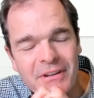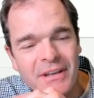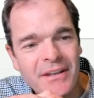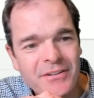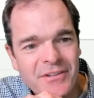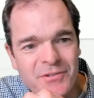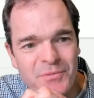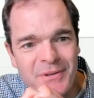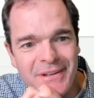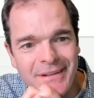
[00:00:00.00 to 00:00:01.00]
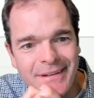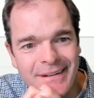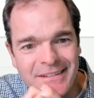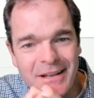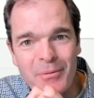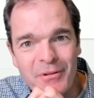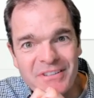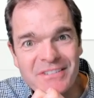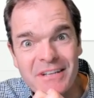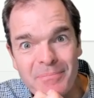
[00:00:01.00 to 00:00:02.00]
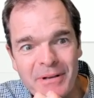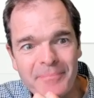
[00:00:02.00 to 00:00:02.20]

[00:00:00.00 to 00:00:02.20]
So this would be an example of a snippet.